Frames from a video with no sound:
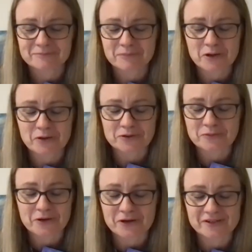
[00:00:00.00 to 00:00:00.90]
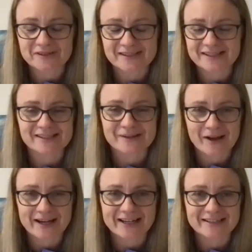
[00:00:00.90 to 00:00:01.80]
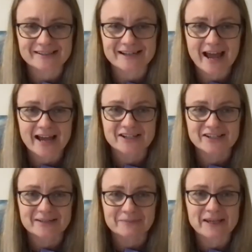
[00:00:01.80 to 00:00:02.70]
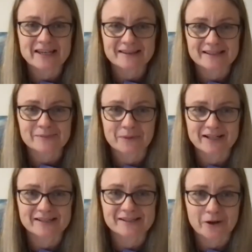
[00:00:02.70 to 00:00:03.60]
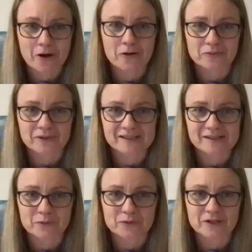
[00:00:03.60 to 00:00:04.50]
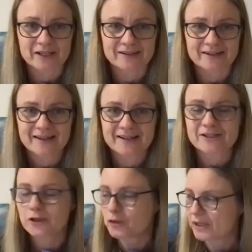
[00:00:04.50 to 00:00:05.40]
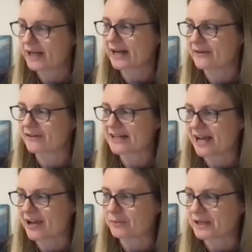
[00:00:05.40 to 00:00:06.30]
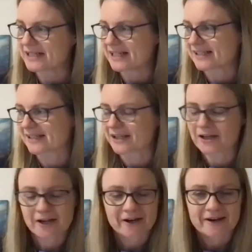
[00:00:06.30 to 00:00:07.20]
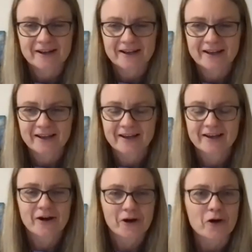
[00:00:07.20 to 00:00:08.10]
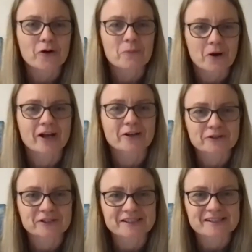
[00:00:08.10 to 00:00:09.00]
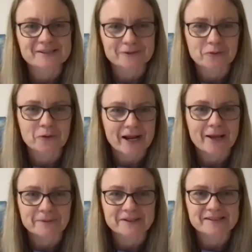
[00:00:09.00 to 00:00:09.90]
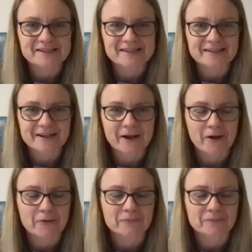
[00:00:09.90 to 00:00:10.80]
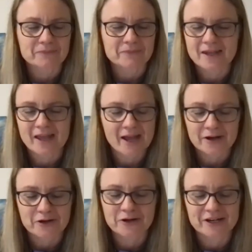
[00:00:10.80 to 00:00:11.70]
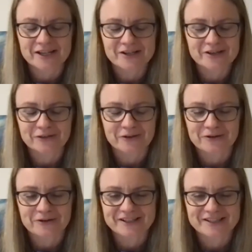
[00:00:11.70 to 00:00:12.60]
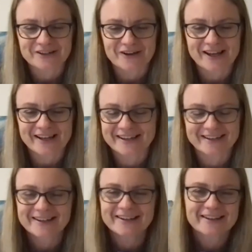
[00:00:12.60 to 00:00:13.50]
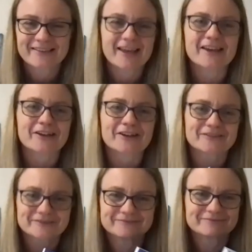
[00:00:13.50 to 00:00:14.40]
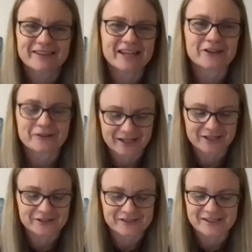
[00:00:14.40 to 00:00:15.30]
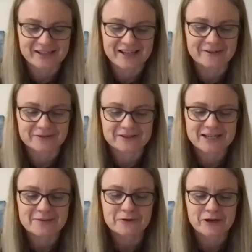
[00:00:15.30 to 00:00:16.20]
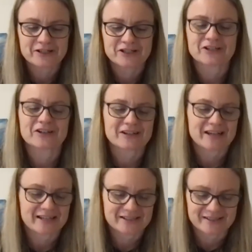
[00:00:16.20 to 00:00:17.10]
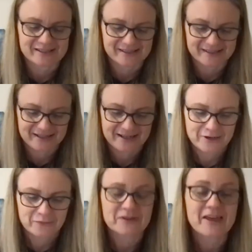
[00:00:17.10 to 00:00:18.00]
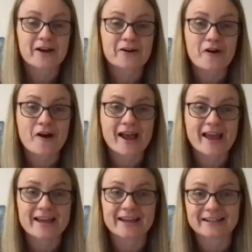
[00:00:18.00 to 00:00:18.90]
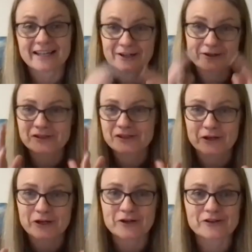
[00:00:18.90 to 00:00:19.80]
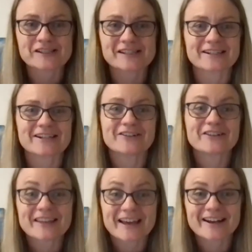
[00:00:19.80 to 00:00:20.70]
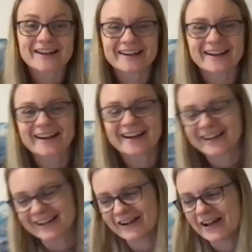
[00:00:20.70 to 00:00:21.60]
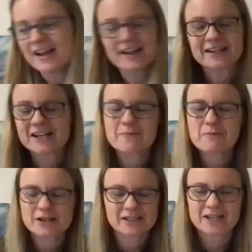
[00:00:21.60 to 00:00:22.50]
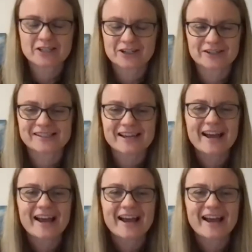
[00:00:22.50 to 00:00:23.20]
beyond words exciting to actually be in this place, to hold this book and to look at it every day on my desk and go, oh my goodness, look what happened. How good are you, Lord? Like, thank you. Thank you. Thank you. So yeah, deep gratitude, and just without crying and getting all snotty nosed and doing that, need more tissues.